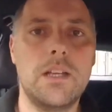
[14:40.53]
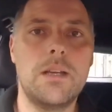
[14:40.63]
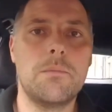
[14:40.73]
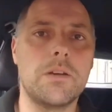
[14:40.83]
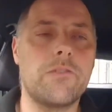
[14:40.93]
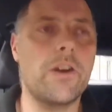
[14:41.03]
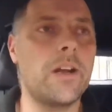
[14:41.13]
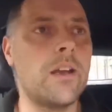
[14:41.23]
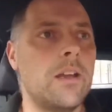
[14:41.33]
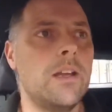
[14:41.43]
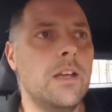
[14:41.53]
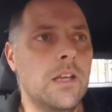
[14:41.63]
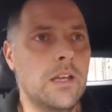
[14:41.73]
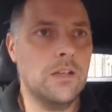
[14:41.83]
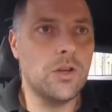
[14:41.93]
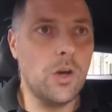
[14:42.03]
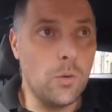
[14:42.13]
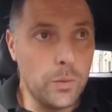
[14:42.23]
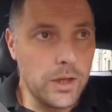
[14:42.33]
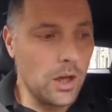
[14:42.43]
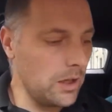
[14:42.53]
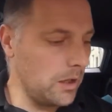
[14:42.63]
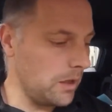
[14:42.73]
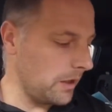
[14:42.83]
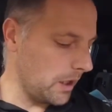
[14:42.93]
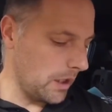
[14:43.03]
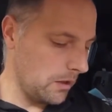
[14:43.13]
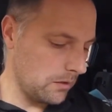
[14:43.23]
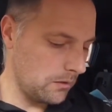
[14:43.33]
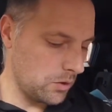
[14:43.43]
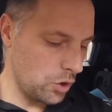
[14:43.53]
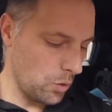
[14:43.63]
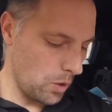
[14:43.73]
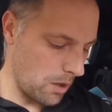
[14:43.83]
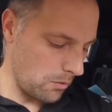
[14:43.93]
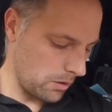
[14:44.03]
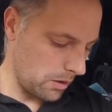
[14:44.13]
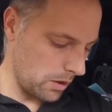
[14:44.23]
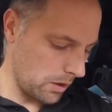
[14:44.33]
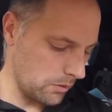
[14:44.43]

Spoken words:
my friend. So we got another 2 hour,